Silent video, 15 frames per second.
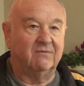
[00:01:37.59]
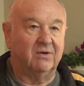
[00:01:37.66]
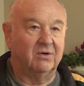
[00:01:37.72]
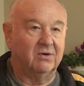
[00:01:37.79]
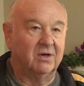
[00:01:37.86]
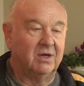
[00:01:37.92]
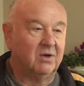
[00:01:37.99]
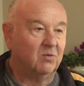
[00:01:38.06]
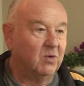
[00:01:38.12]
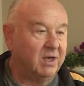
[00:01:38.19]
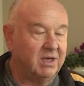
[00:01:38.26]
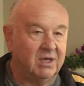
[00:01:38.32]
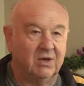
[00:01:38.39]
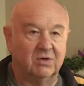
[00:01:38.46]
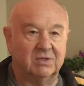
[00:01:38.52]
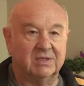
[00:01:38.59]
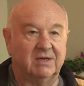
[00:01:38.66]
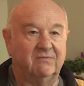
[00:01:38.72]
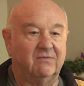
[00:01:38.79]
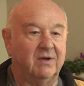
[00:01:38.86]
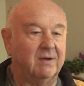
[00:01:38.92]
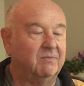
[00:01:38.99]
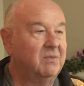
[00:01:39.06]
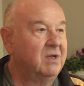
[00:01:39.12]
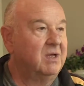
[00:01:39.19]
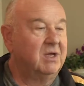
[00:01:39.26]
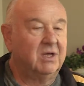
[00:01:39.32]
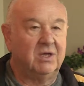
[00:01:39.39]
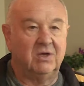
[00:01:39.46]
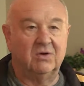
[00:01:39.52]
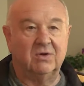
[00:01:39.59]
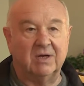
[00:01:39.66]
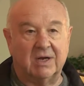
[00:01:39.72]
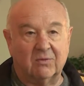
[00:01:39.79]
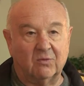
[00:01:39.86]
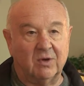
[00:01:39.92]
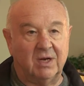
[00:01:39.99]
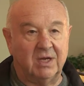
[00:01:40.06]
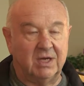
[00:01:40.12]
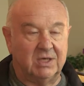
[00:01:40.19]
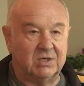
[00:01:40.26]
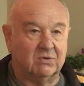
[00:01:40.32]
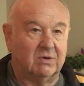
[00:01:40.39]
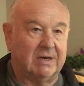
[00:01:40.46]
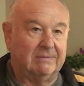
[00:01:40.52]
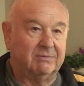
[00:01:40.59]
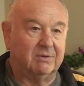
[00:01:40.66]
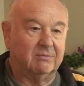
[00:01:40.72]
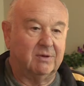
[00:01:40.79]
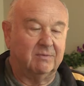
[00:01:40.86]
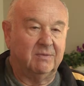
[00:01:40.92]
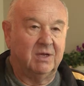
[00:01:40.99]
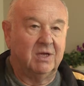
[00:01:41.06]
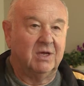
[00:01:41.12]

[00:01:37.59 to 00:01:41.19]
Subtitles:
you're waking yourself up, you're not running at your optimum,